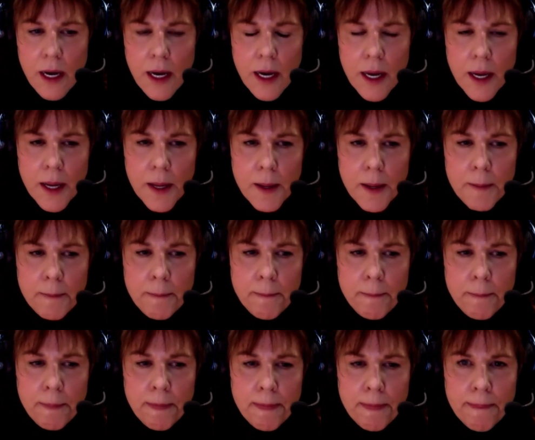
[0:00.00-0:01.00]

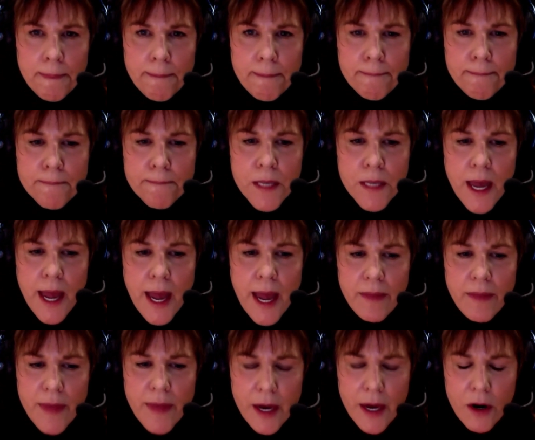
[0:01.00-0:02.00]

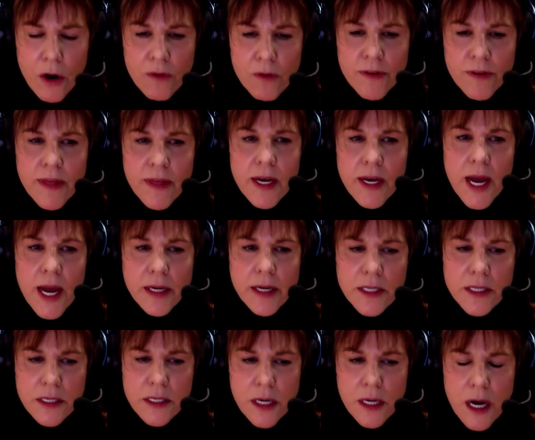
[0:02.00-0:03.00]
And that over the
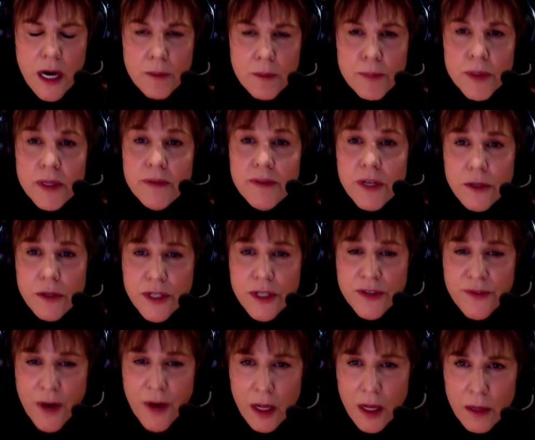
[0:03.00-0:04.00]
next couple of
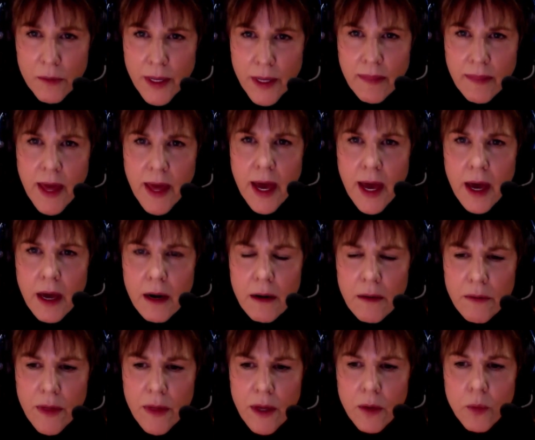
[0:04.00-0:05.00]
years following that
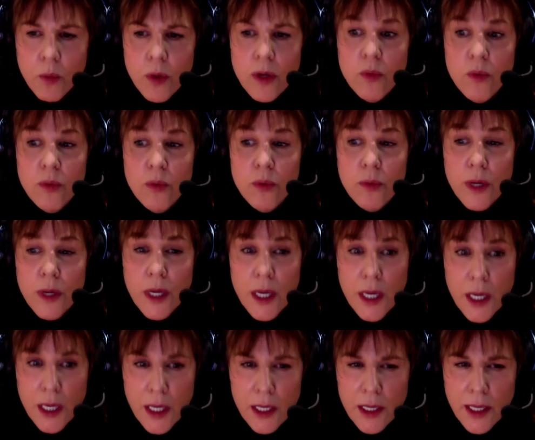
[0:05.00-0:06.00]
we
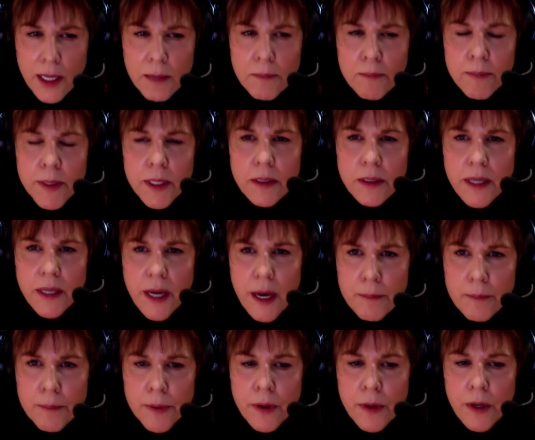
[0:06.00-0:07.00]
really build
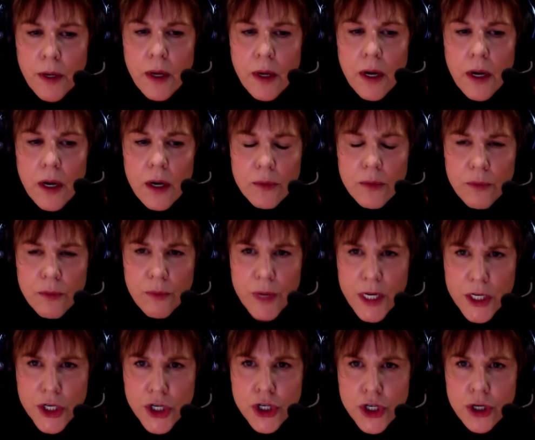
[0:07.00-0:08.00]
up a
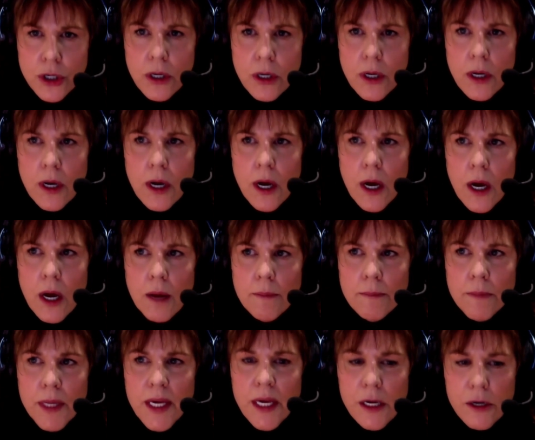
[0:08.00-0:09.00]
rich
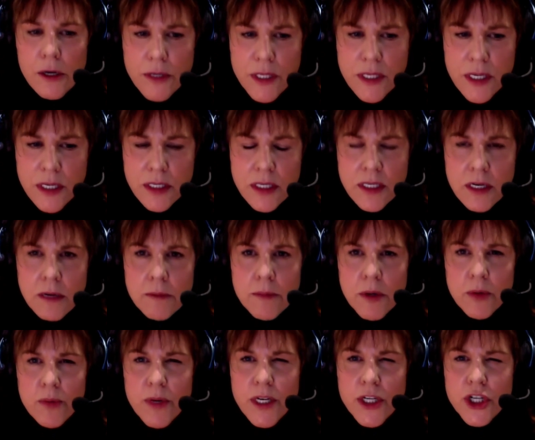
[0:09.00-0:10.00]

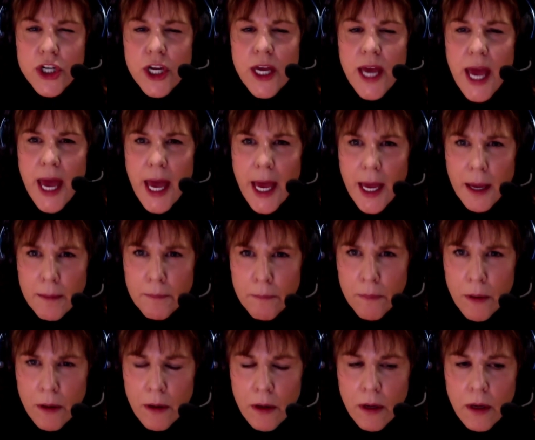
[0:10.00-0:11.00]
ecosystem, a rich
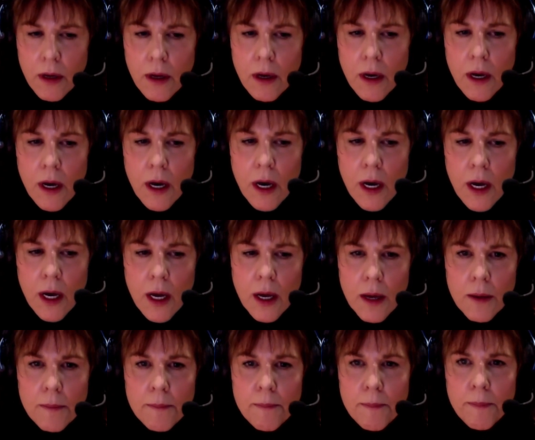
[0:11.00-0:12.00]
game,
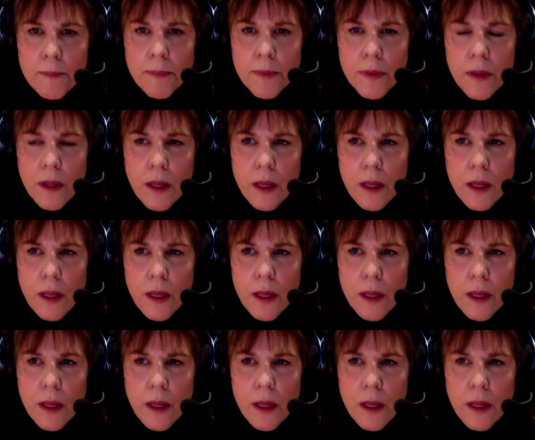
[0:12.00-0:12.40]
and